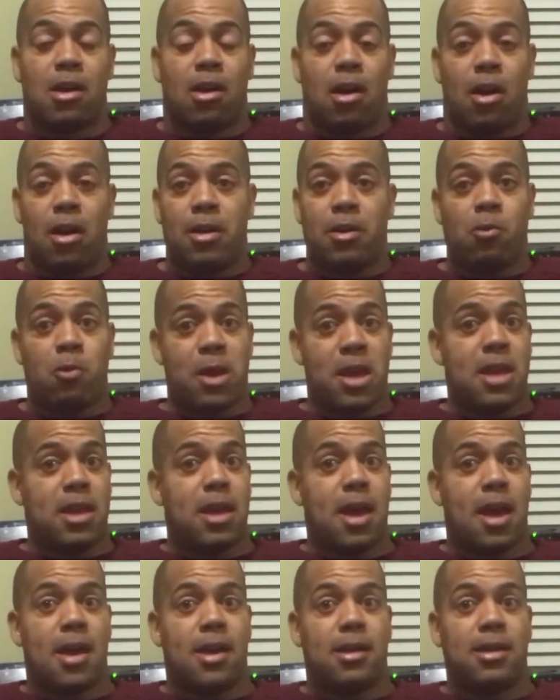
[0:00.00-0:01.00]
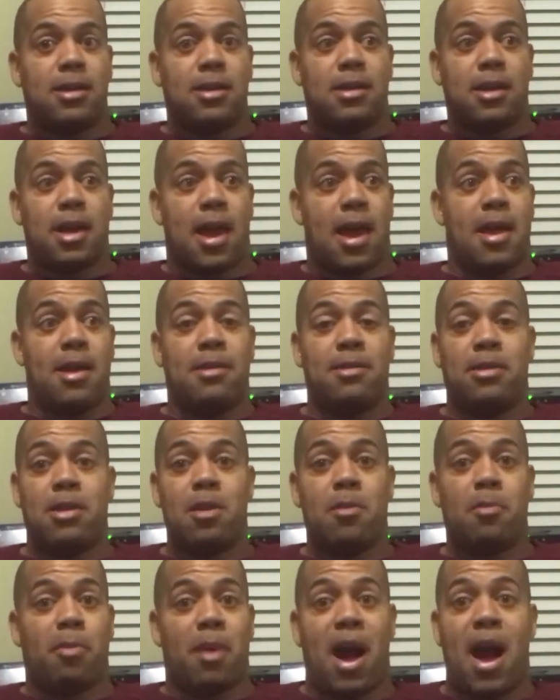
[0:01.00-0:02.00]
on a weekend, and
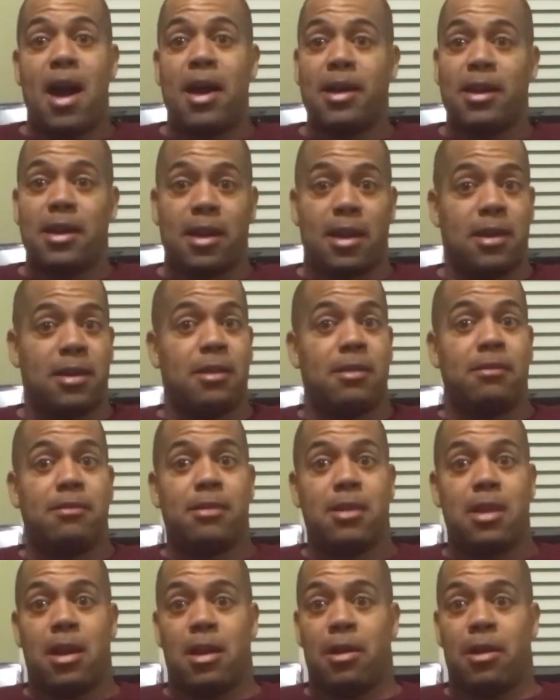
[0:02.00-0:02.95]
they're pocketing